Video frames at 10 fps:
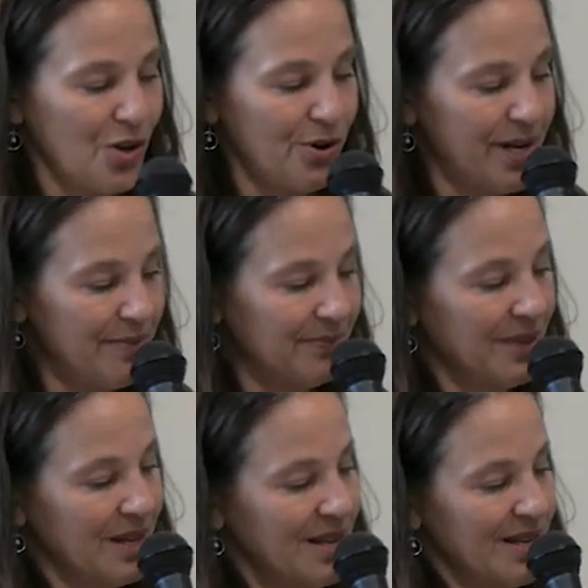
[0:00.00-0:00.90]
Great.
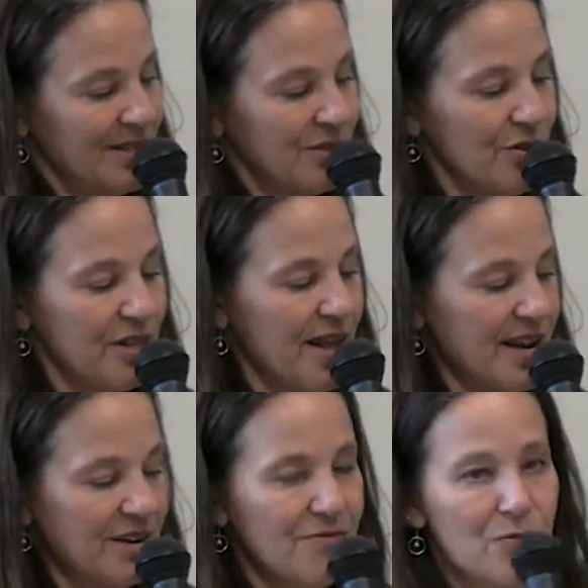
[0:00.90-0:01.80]
So the
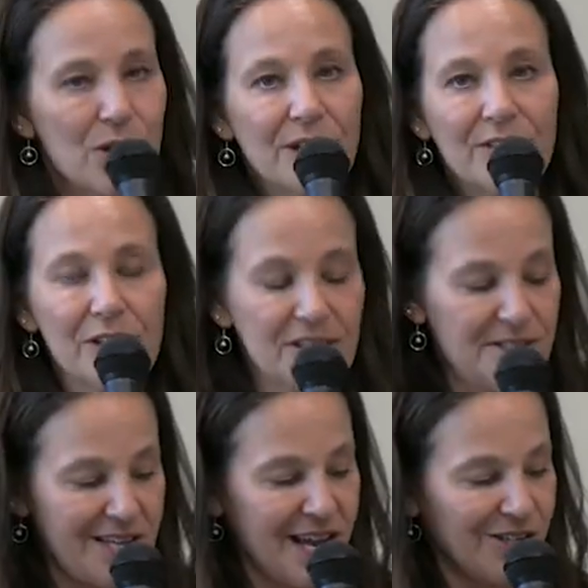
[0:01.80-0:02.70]
line of work that
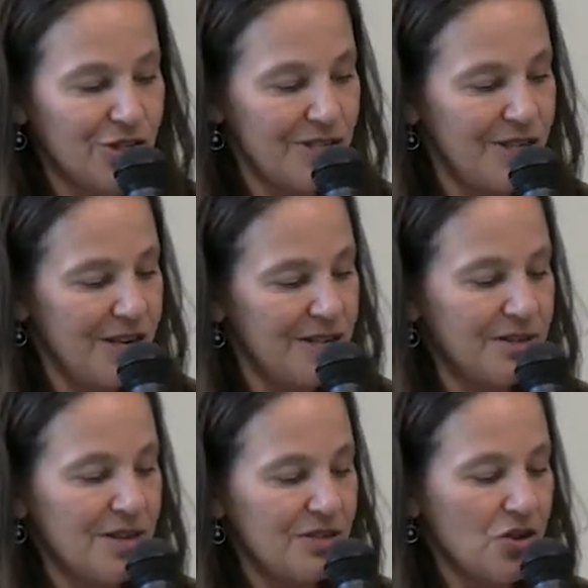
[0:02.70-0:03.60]
Lisa actually does is